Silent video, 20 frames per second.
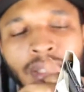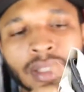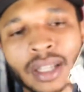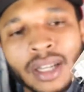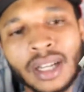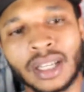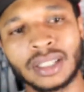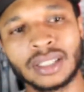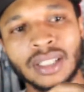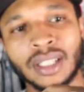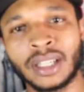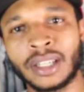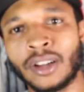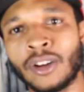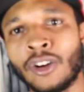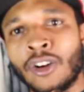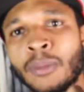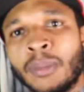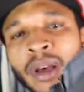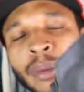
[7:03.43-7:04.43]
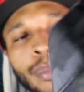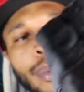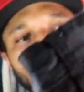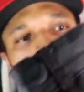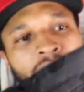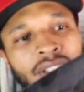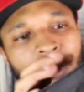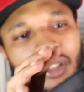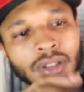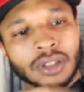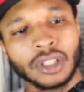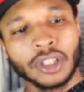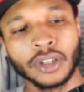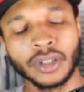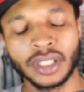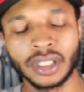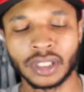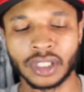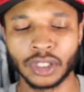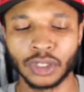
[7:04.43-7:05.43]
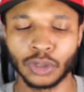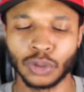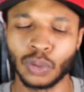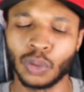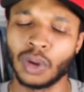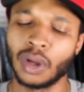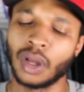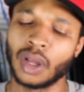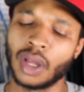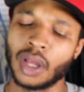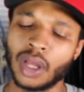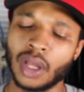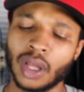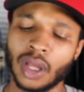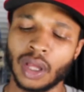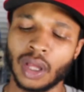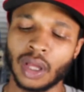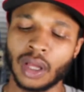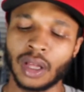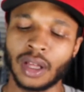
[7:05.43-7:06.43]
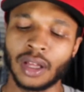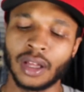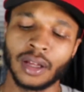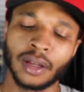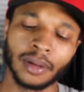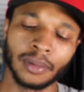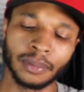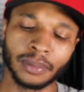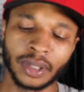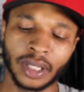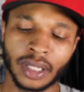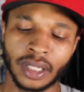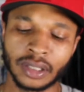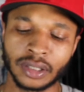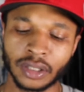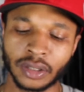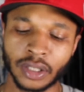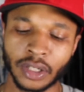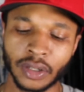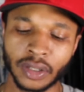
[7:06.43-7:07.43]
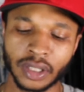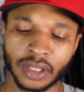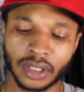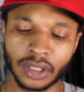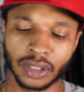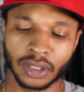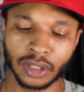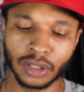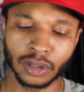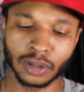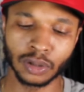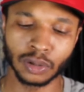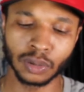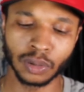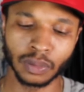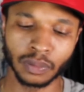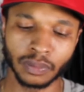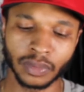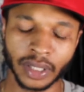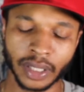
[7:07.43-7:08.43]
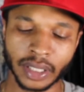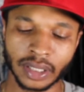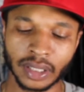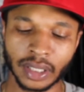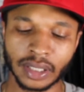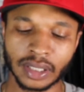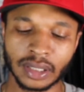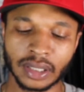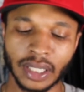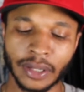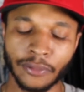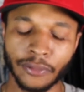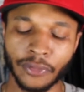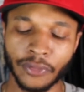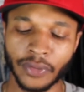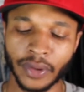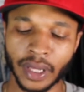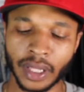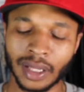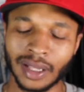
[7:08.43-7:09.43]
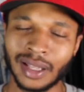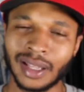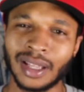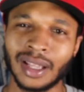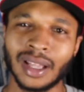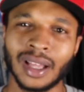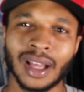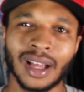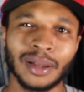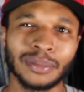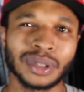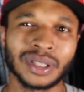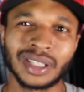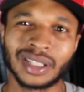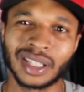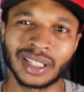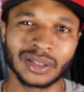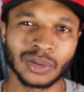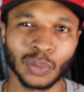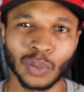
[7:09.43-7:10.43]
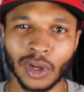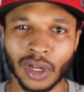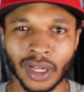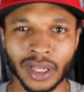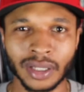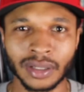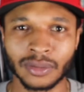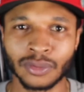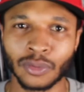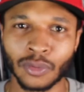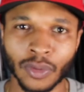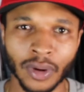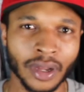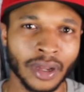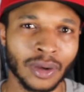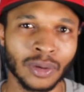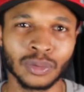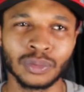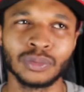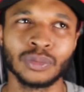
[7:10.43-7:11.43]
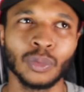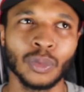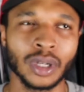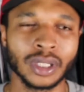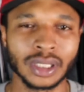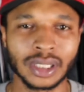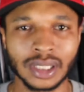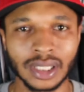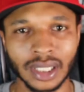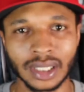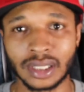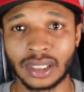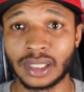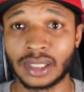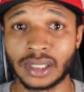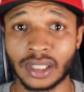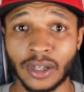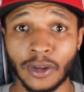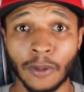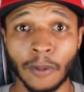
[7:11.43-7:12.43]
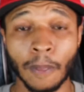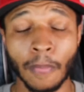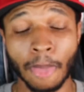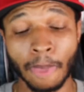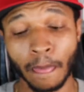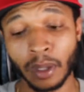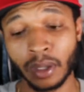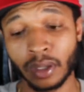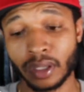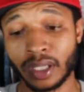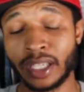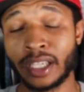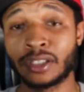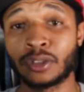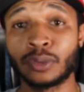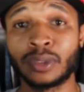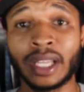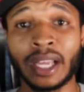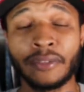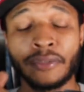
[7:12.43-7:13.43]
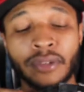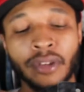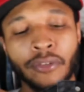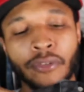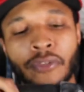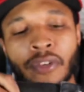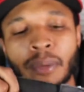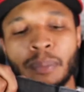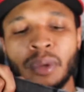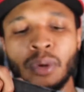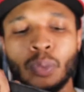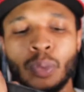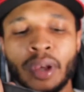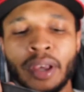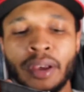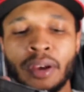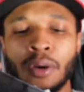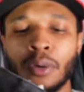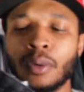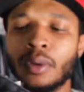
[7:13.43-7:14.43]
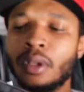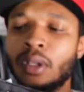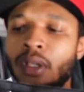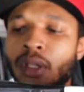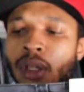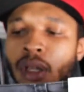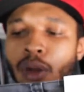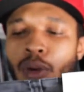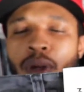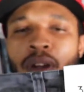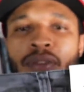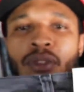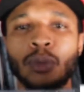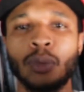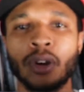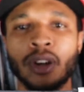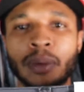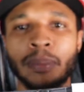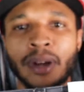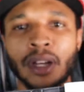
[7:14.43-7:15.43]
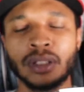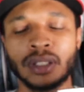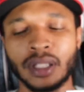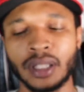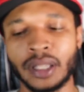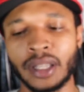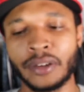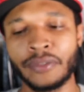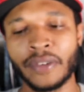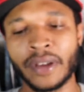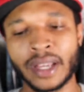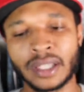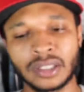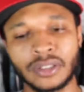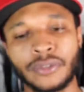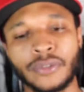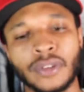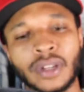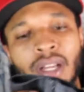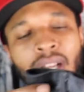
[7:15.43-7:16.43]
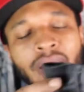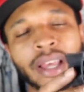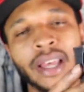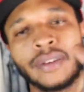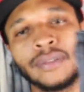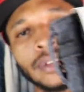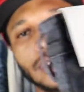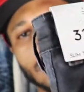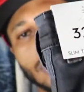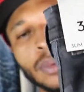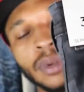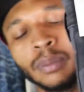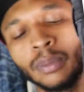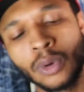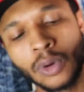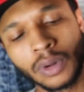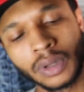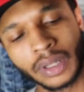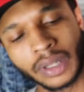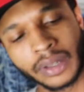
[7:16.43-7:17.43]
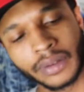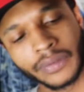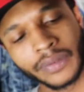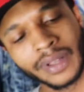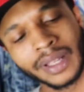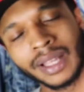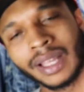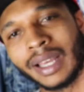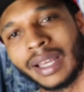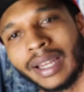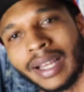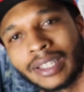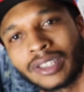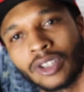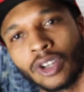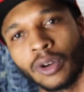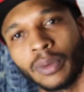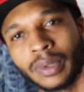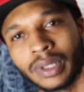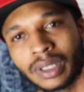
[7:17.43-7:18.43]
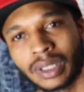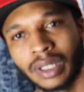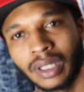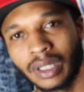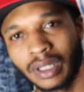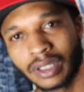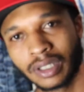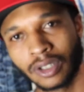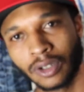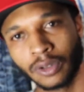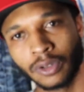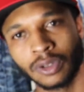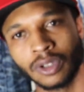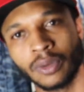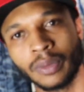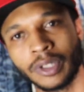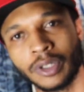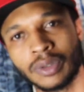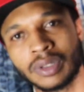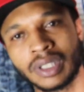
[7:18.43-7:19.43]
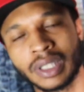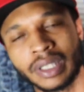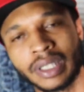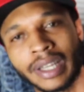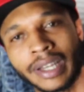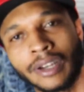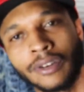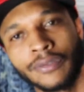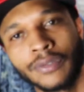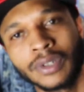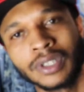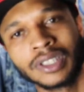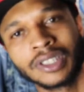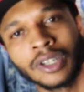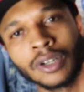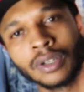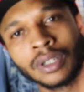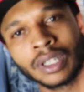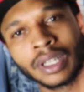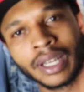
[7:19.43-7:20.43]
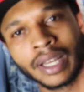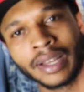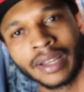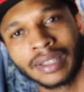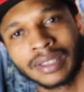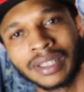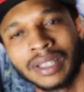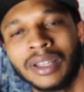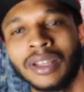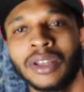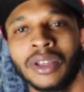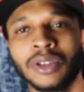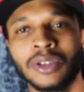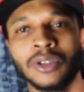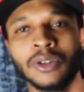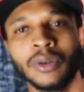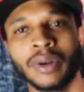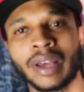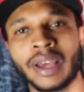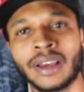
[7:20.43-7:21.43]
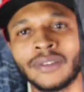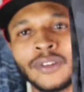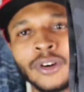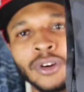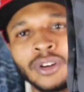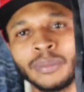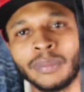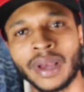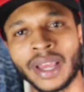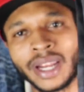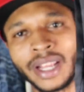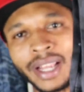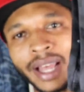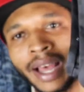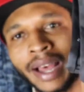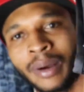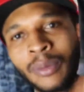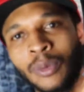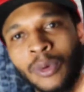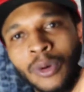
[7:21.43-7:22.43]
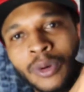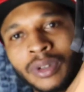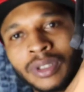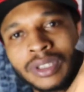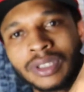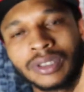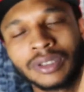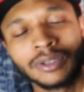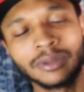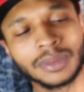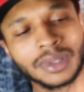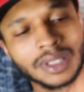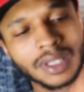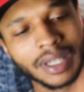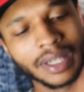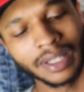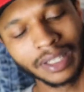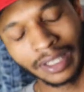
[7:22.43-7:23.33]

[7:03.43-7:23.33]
Like I said, all my pants are 32. Yeah, these are 32. Like I said, slim fit. I'm 6'1", around 160. So these will definitely fit me well. I don't have to worry about the length. I actually feel like I have a little bit more length, and that's always good. So, you know, when you sit down for the taller guys, you don't have automatic high waters, you know what I'm saying?